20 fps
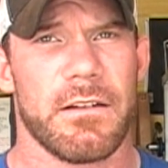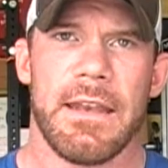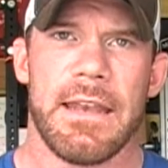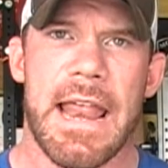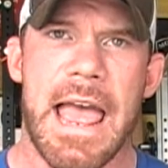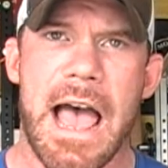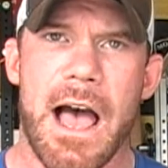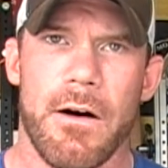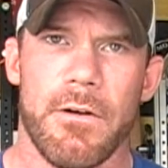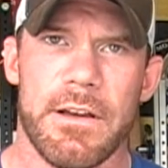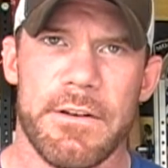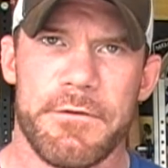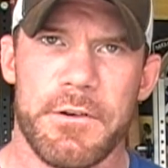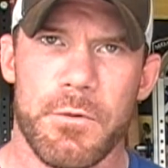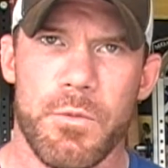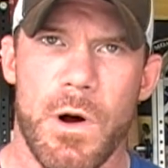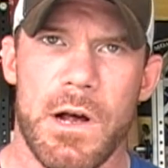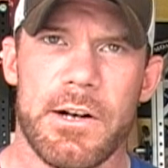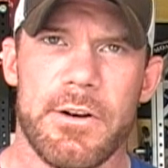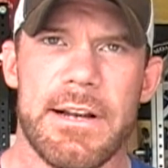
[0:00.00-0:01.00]
Now, if
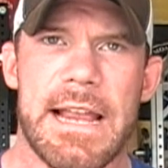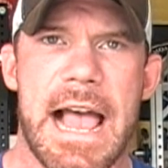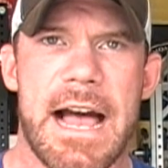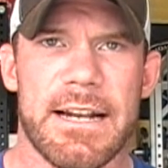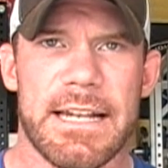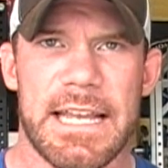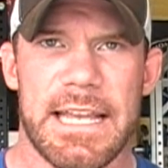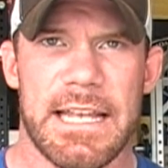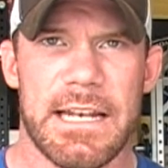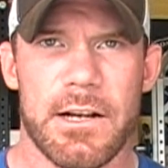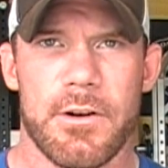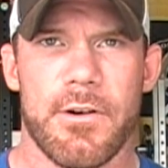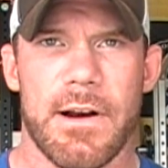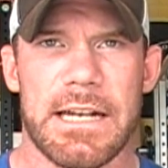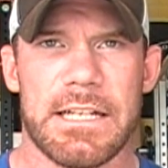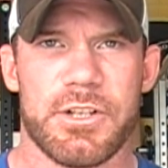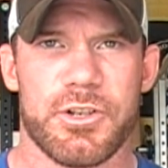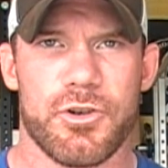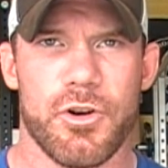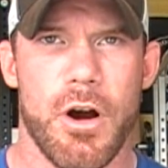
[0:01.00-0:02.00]
you're wondering how to
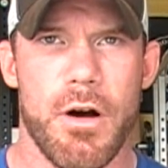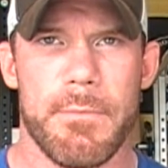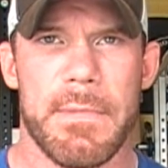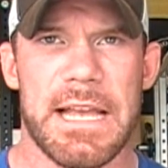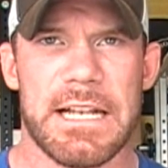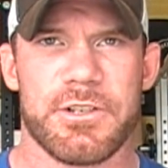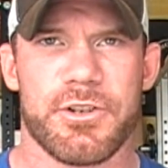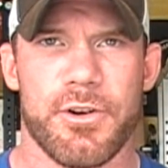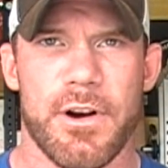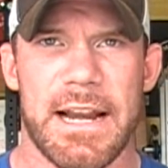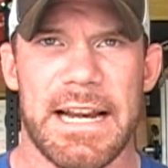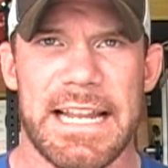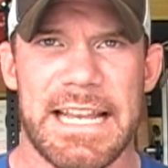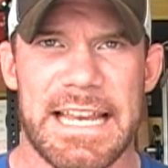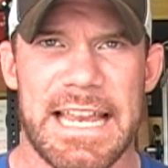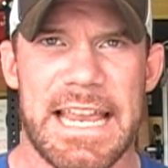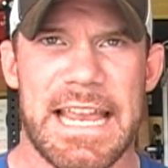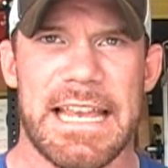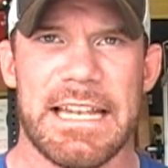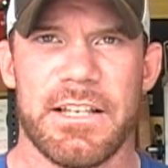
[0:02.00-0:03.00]
integrate strongman
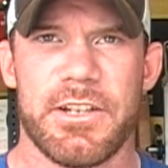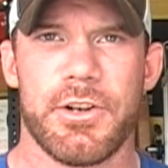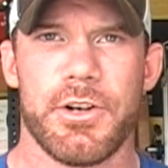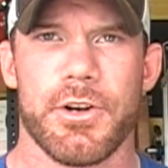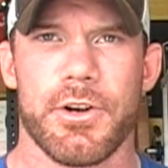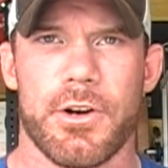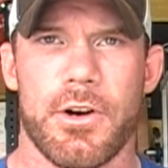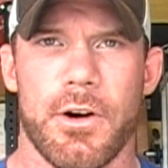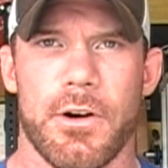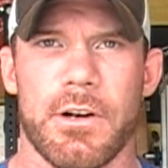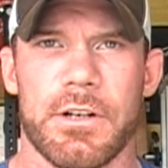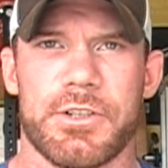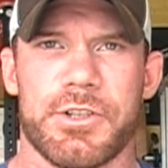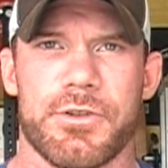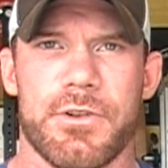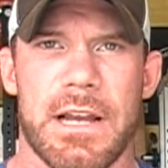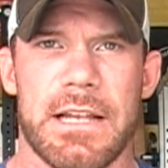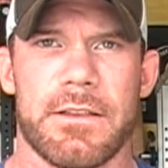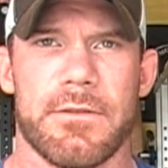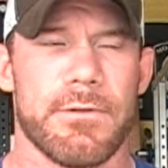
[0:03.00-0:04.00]
training into your current
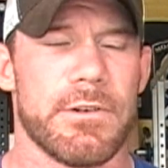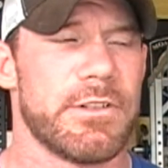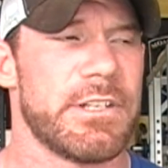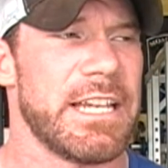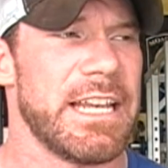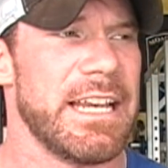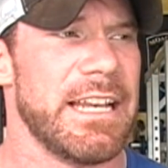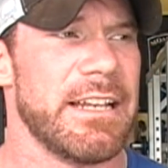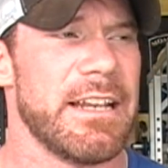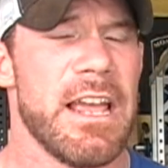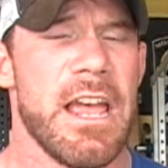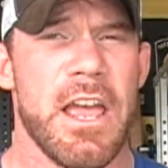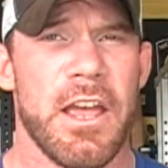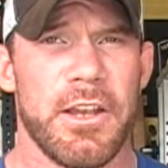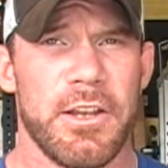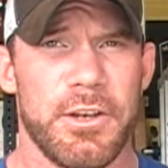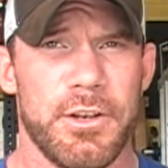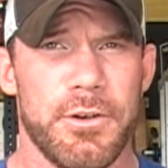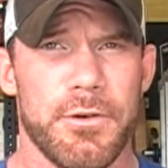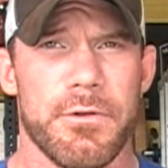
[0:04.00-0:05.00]
strength routine,
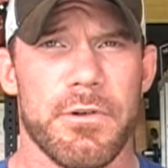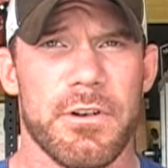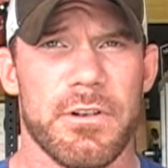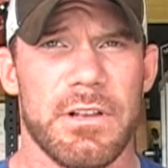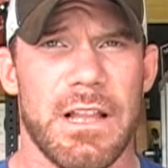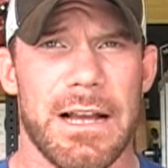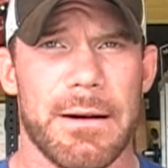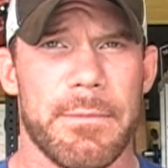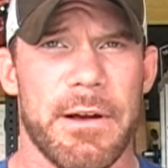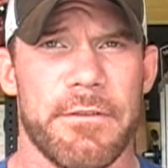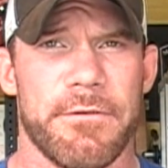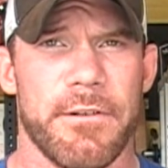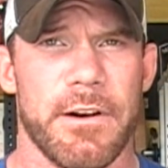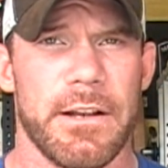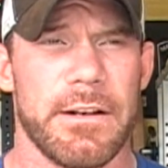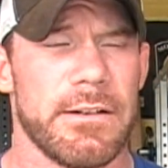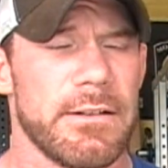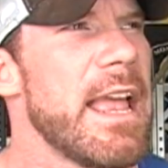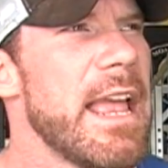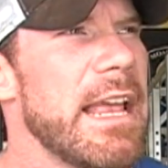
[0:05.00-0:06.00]
you are in luck, my
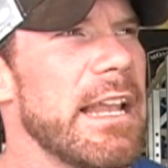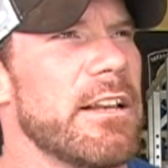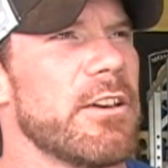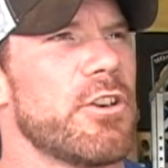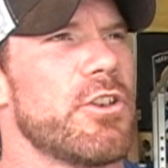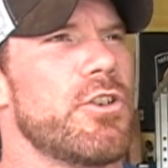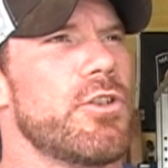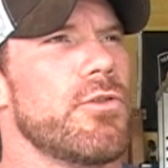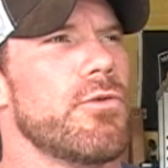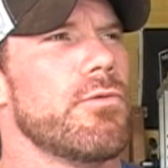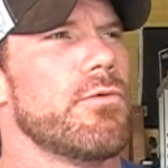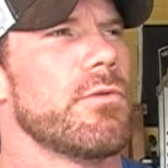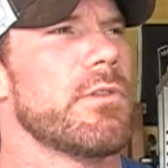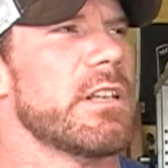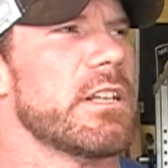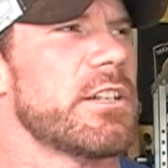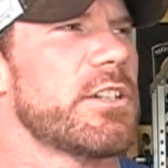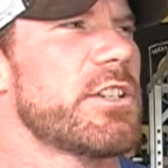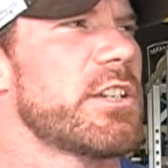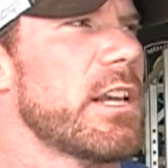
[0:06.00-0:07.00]
friend, and cue
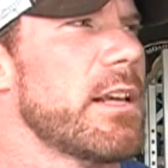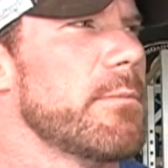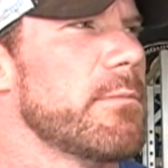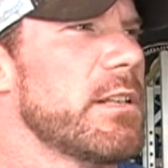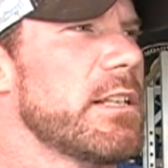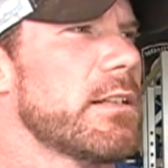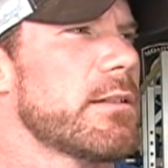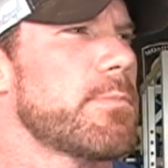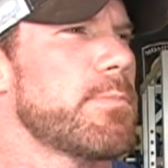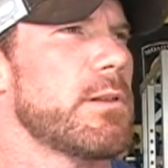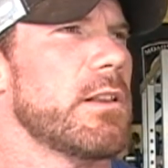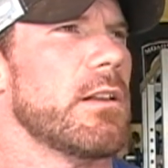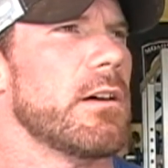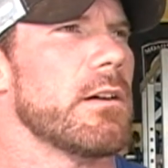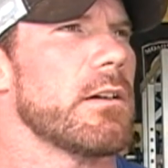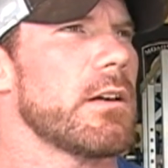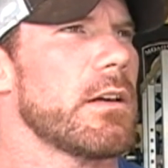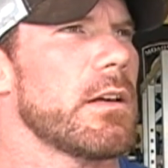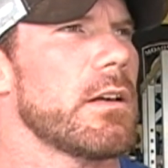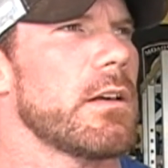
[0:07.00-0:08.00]
the shameless plug.